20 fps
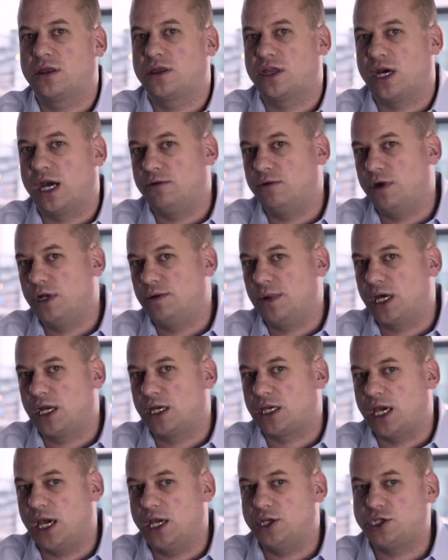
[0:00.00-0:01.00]
the thyroid
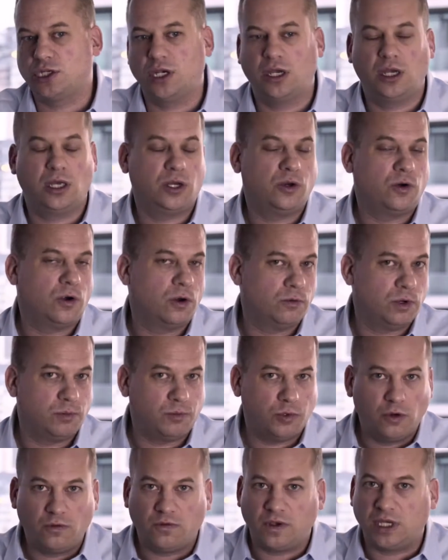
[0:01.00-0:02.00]
medication or
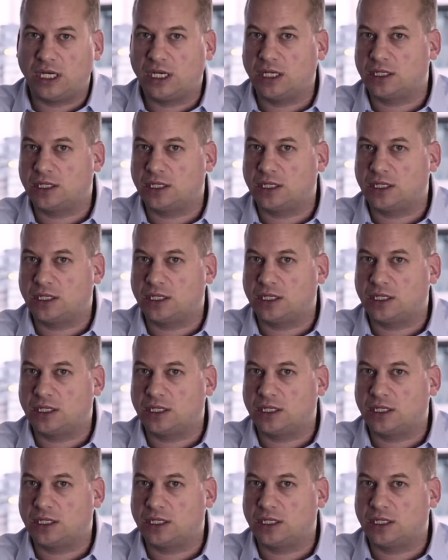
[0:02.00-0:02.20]
removing